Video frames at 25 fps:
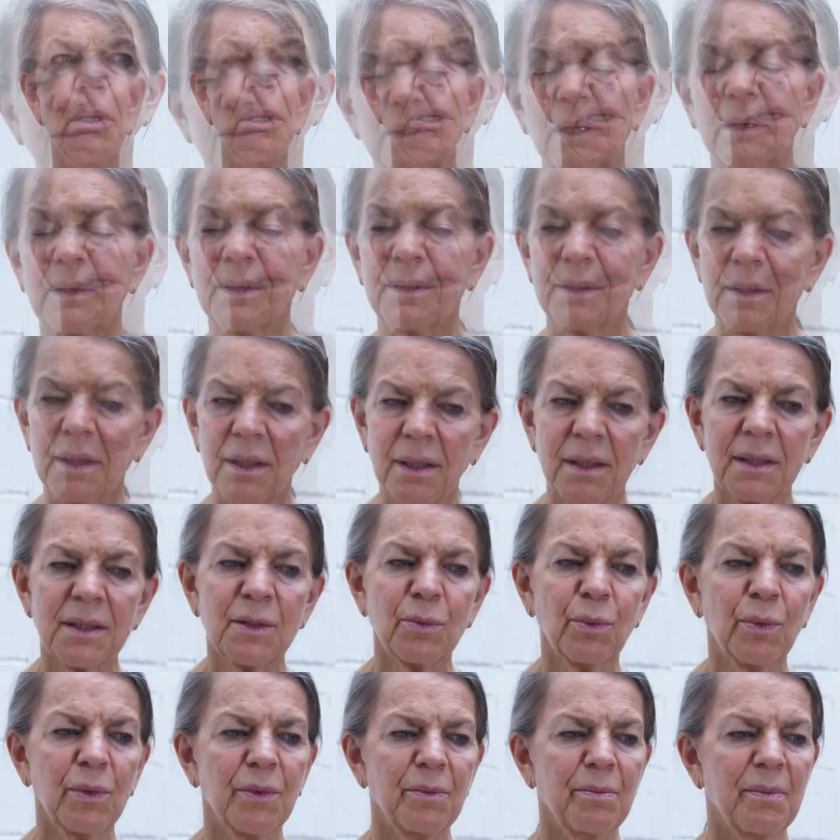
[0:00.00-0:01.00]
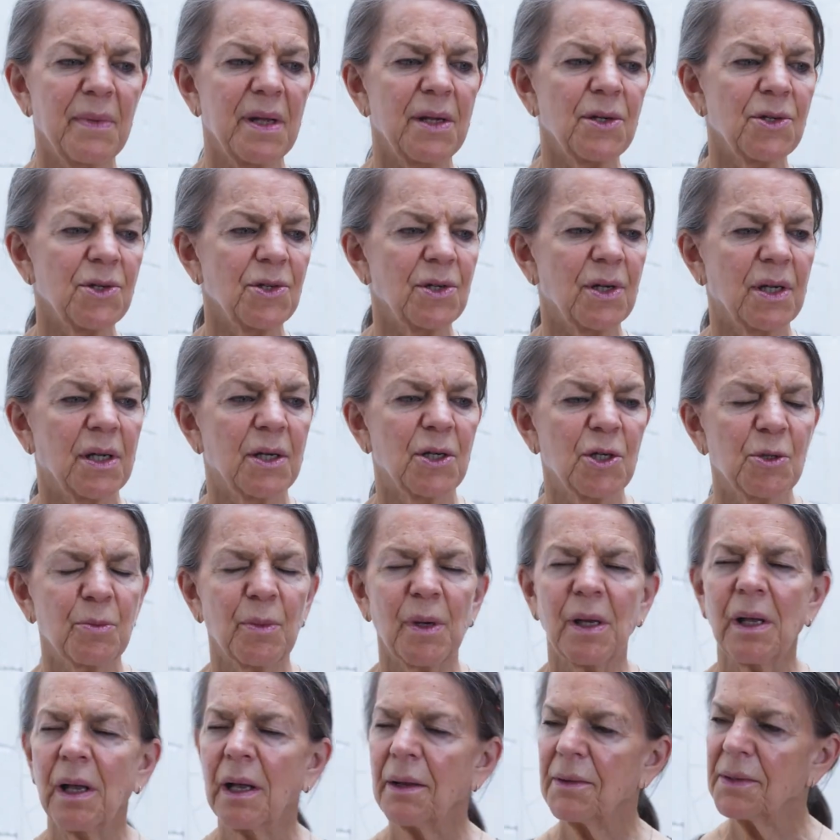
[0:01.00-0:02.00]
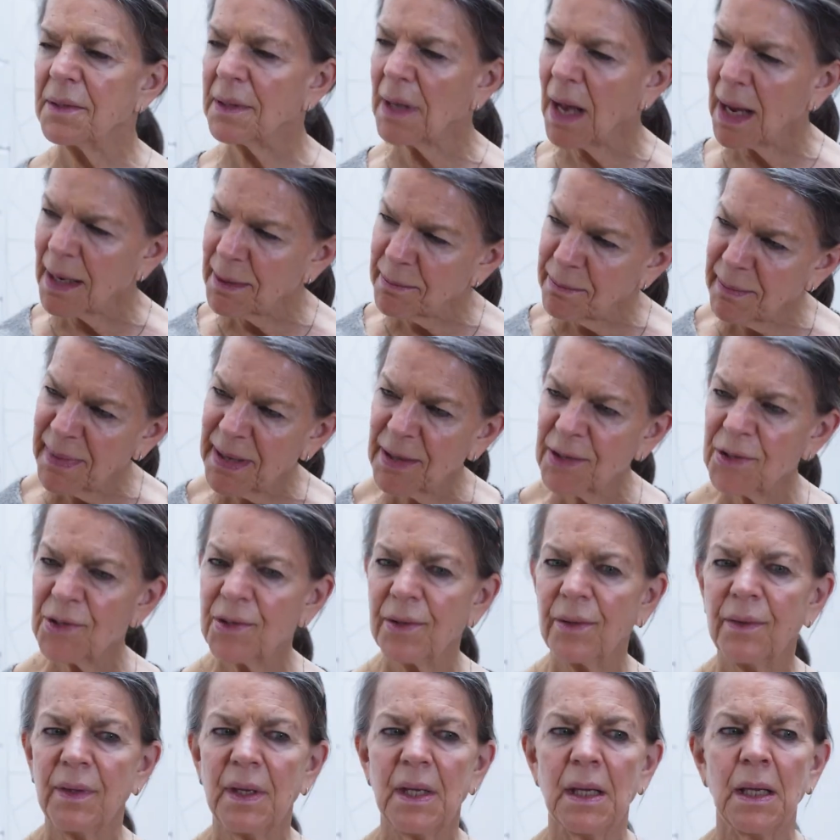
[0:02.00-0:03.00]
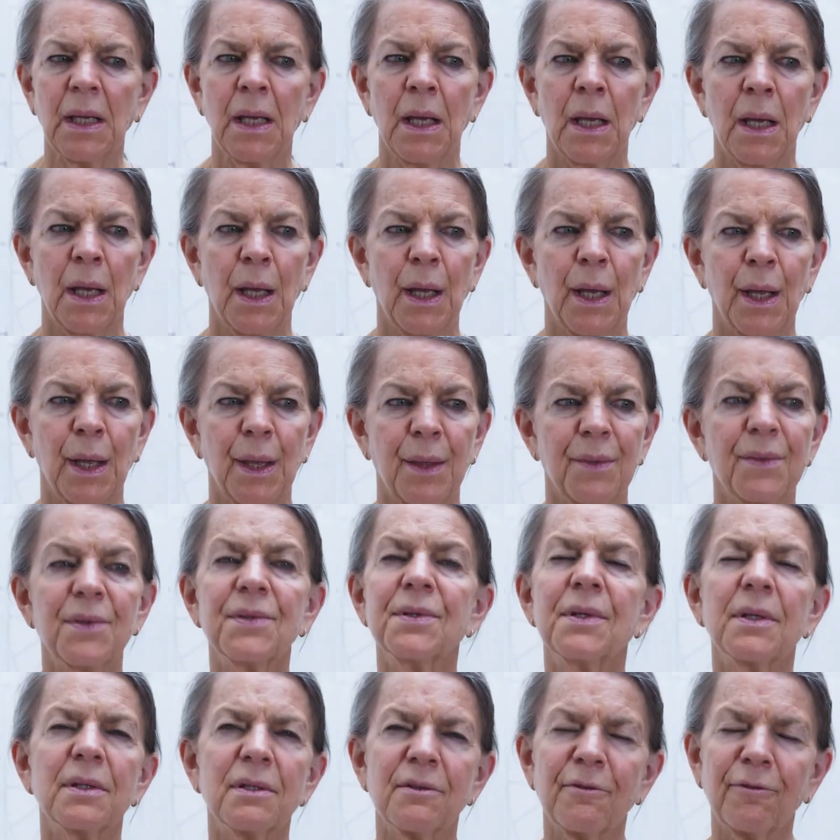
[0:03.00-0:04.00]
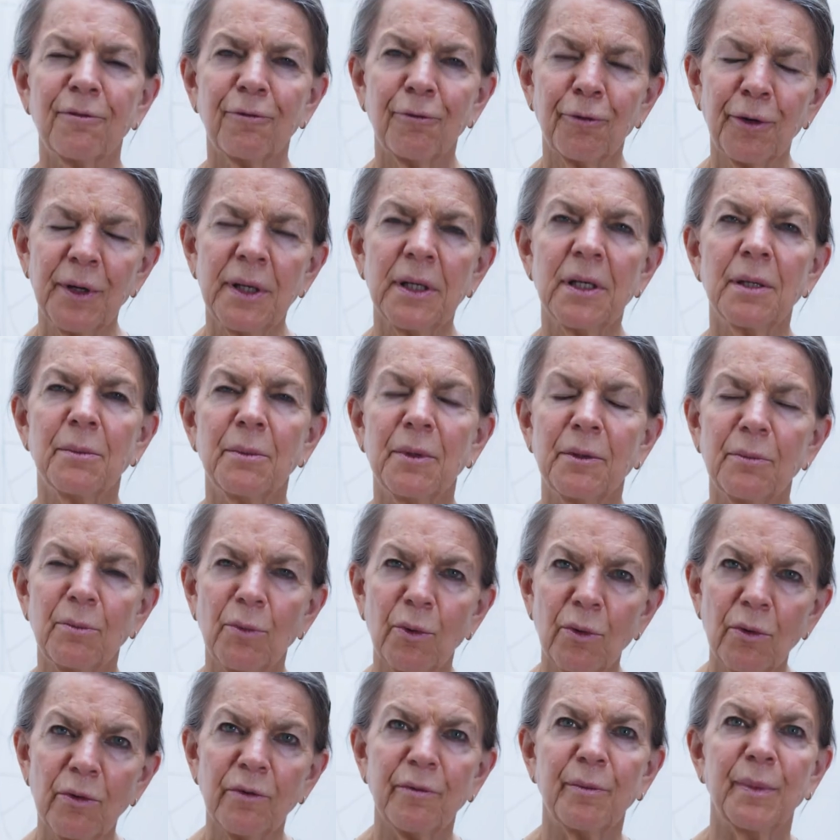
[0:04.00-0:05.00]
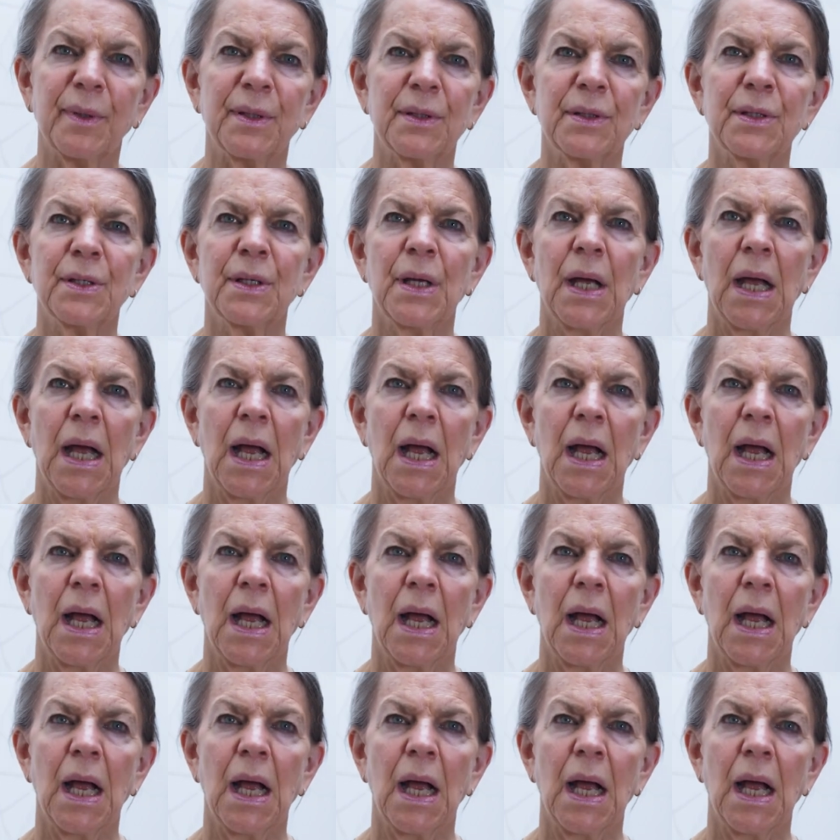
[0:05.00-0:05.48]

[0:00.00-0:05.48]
Now, I think it's worth mentioning, Ishmael, I mentioned the sense of freedom and movement.